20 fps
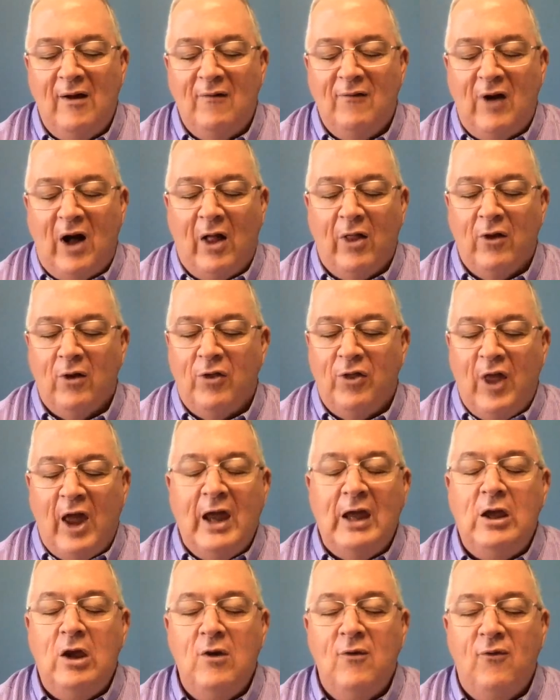Father,
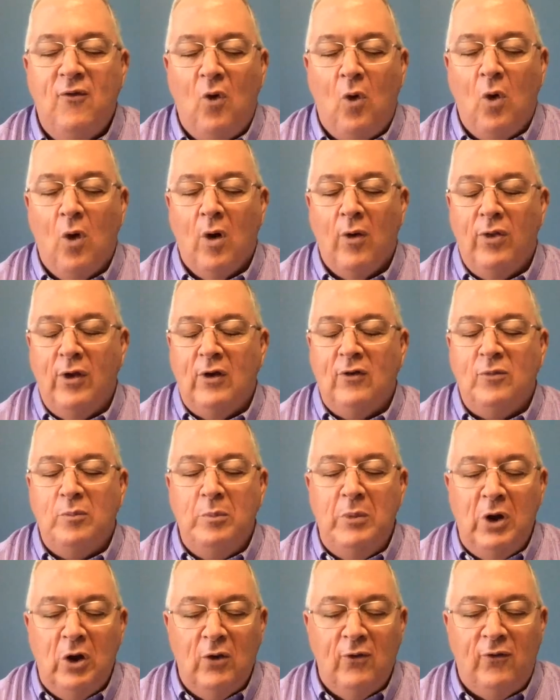thank you for this
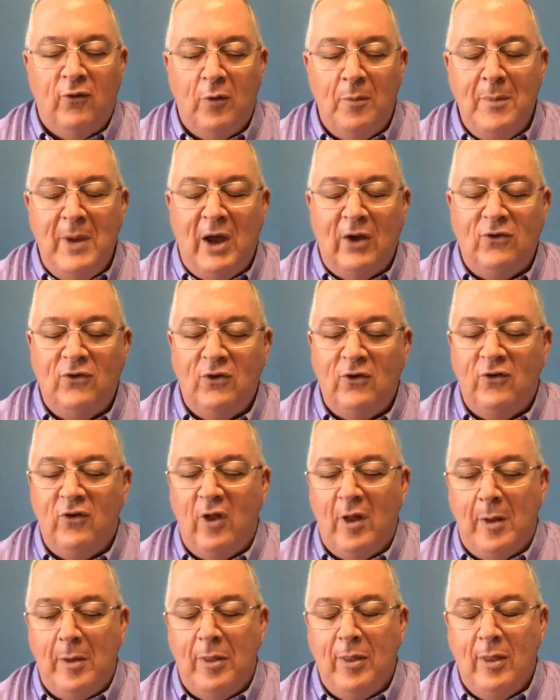beautiful message
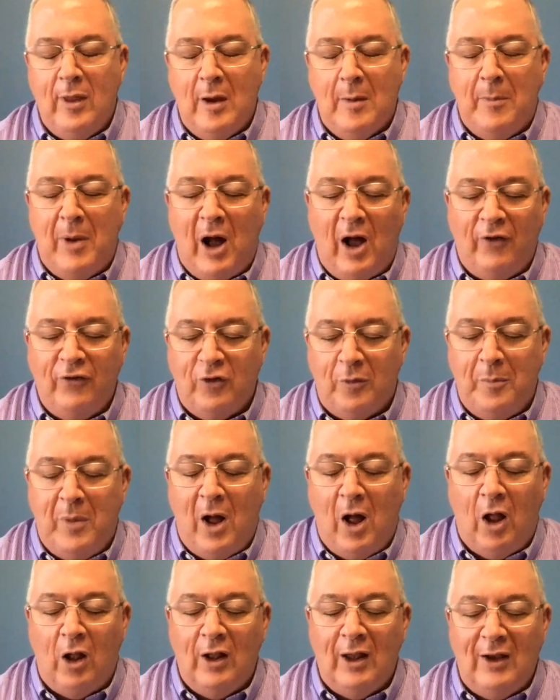that the Apostle
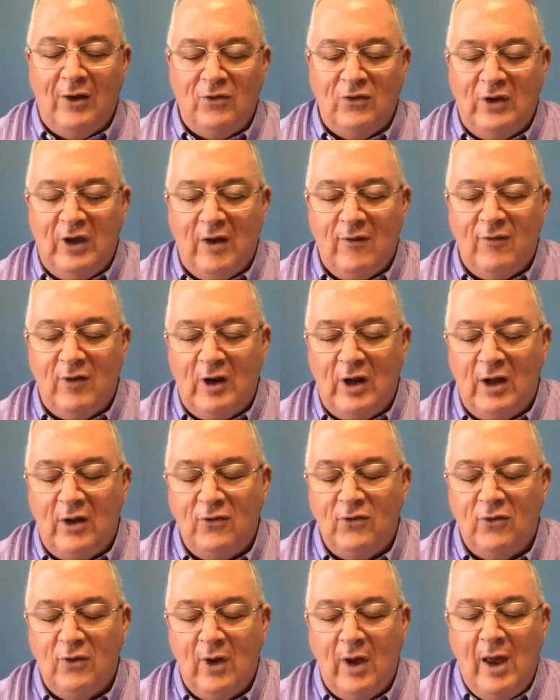Paul has given
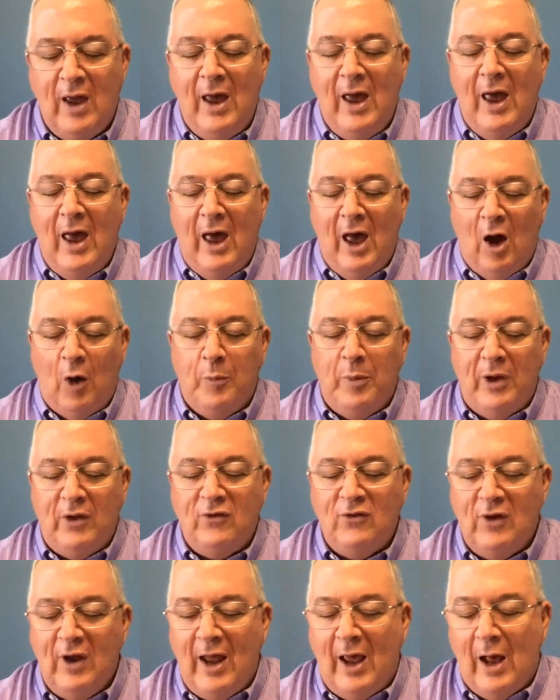us. Help
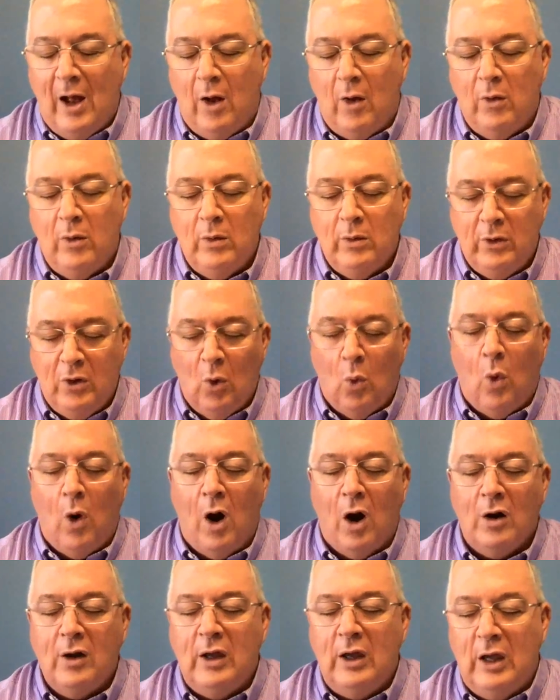us now to
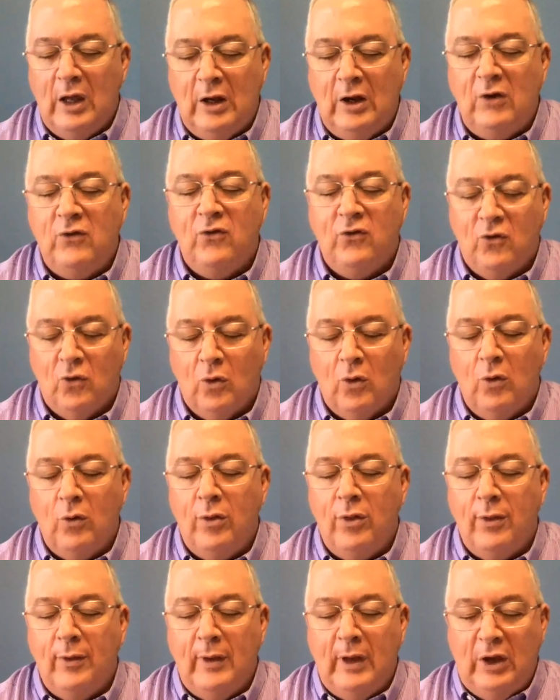walk in its
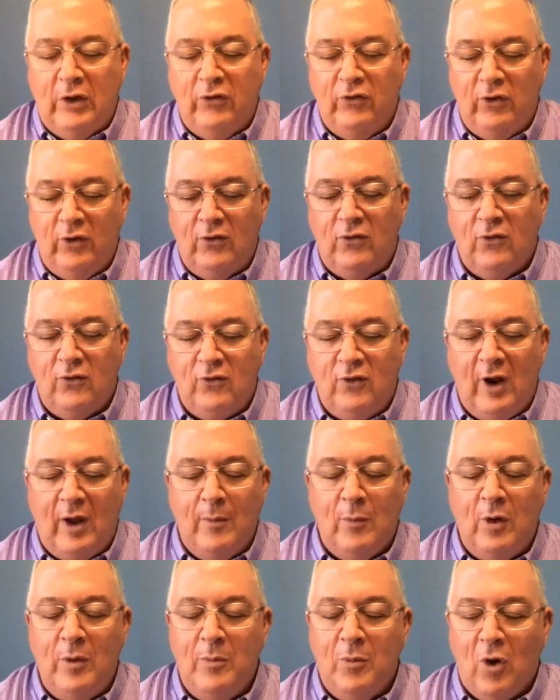truth. In Jesus'
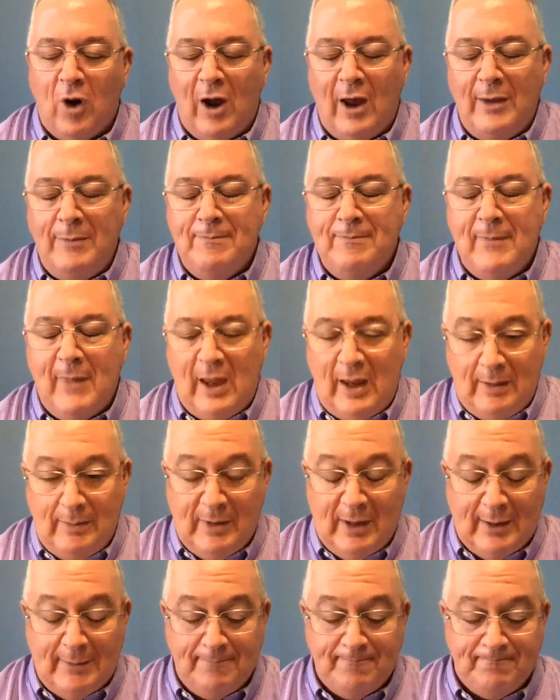name we pray.
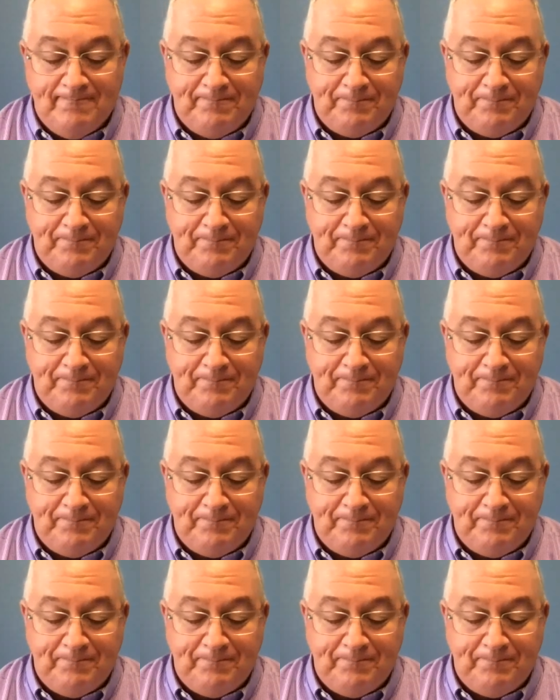Amen.